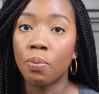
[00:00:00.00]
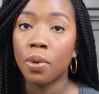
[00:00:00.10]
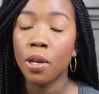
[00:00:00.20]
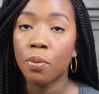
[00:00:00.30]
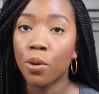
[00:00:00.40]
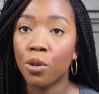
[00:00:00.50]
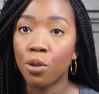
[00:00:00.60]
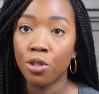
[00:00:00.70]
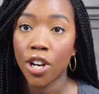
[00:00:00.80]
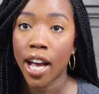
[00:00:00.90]
people
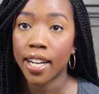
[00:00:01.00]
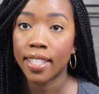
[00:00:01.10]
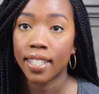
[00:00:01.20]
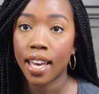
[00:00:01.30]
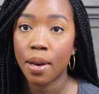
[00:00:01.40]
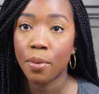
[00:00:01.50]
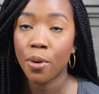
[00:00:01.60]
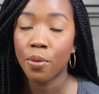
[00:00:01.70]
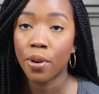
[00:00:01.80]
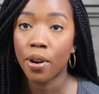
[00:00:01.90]
do try to scam
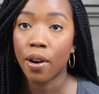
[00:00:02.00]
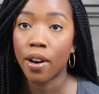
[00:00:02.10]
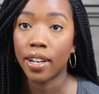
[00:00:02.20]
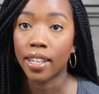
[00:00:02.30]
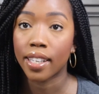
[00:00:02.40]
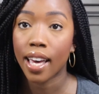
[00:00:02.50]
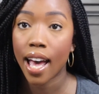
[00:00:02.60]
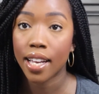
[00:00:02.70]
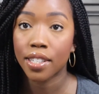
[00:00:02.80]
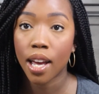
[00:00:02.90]
over on
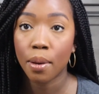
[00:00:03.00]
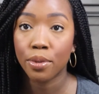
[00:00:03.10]
Cash App,